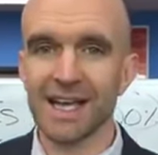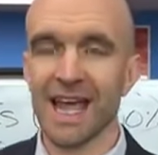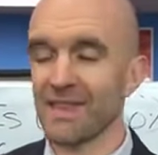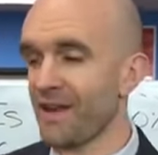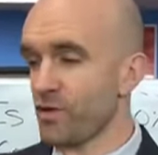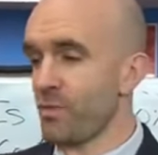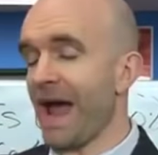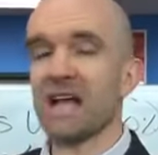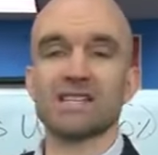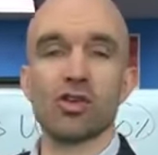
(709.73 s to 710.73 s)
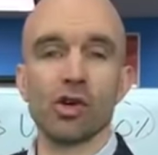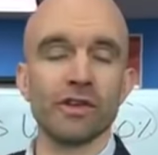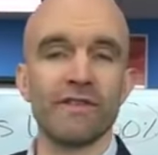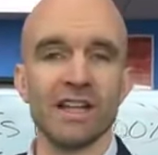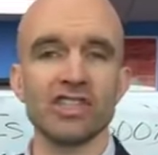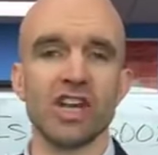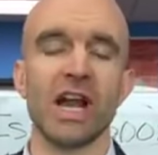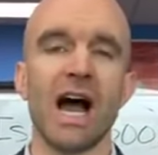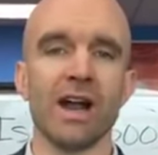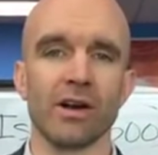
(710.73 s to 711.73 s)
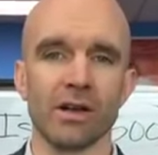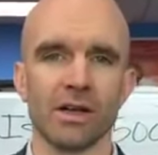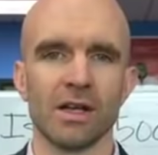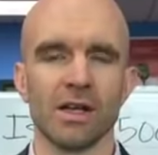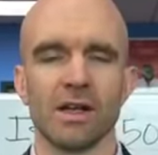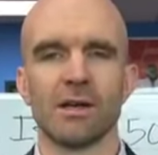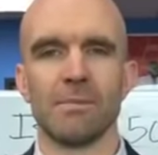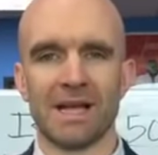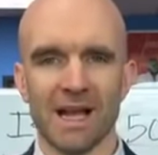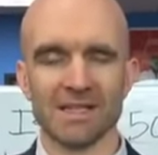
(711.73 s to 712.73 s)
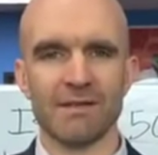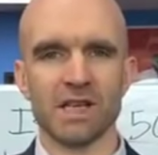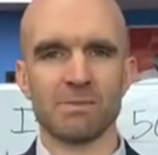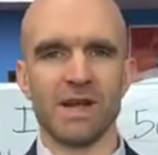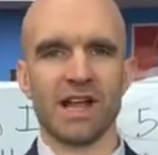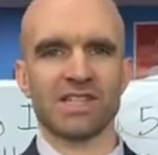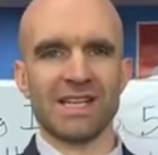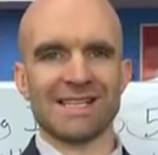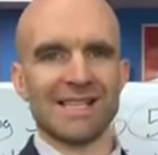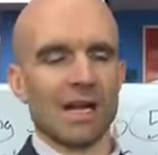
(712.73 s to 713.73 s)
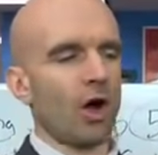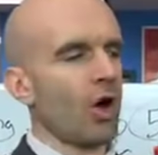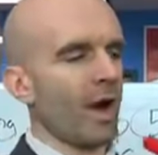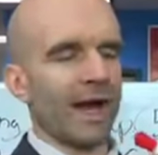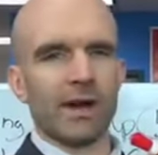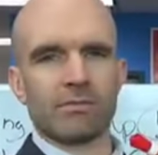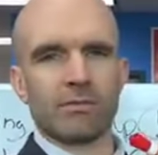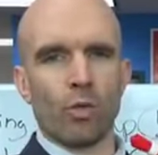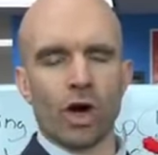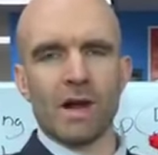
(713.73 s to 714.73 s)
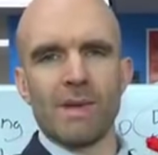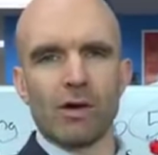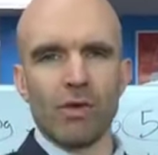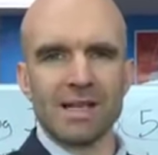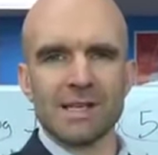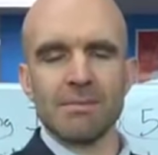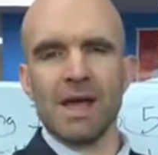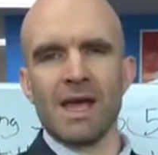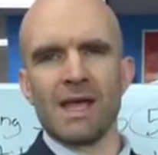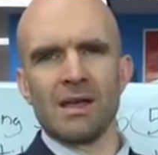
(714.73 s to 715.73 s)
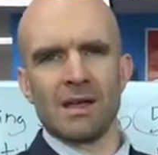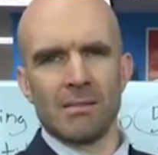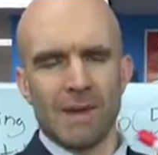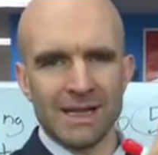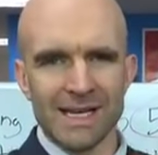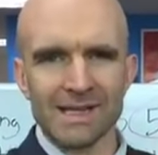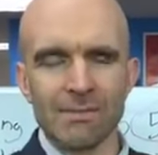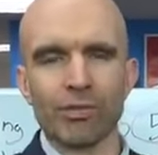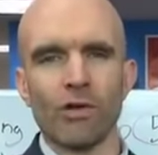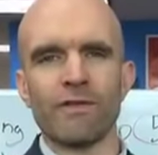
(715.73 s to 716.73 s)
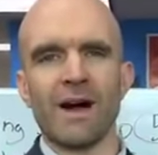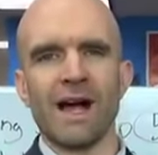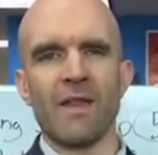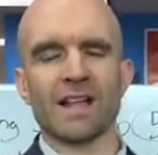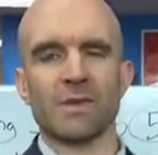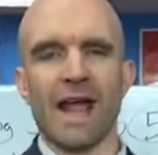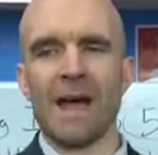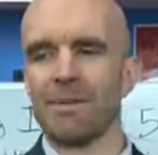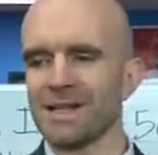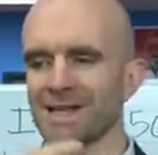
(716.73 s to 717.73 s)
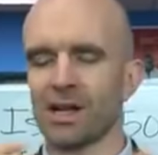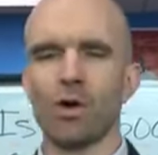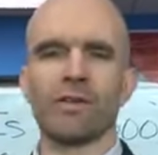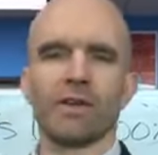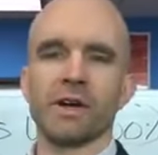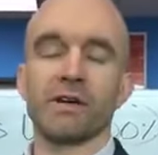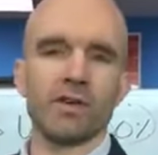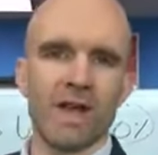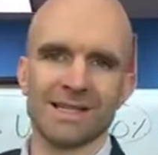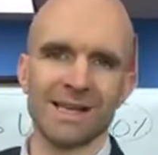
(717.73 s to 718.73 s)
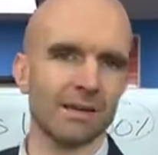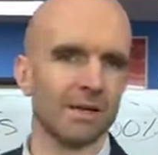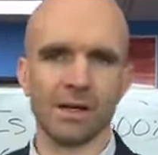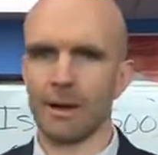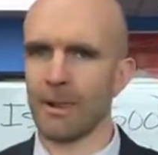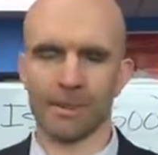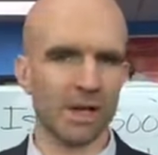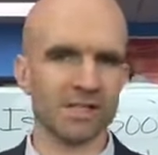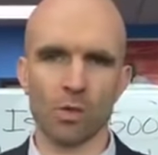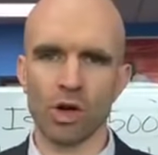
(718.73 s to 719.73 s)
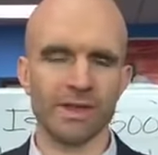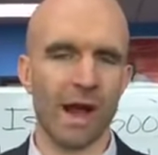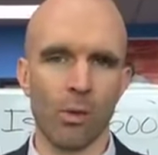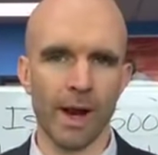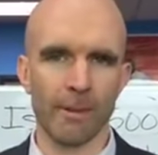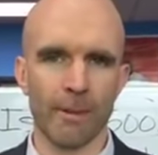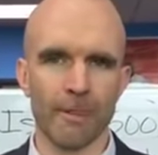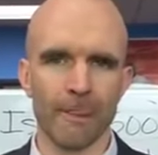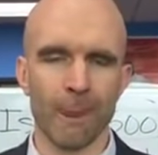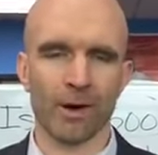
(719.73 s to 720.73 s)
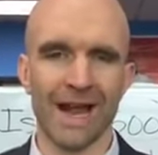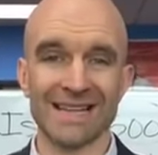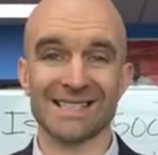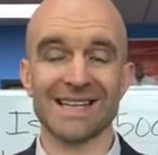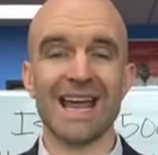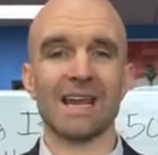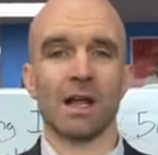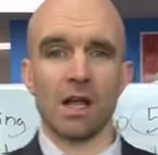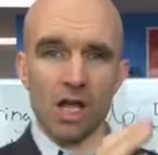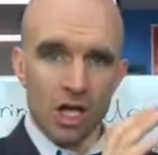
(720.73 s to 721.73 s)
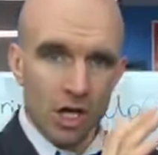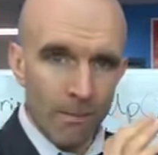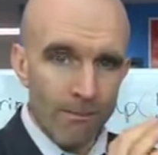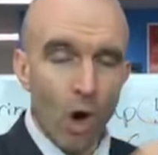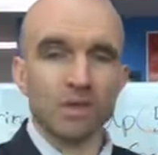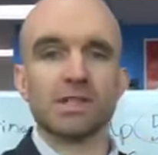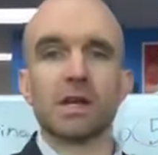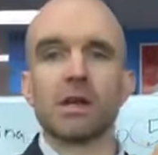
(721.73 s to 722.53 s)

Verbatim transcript: And then if you pass the oral defense, you get hired. Because of this, PhDs think, oh, I got to work on my resume, my LinkedIn profile. That's what happens. I go in for an interview, that's it. Doesn't work that way. Okay, instead, most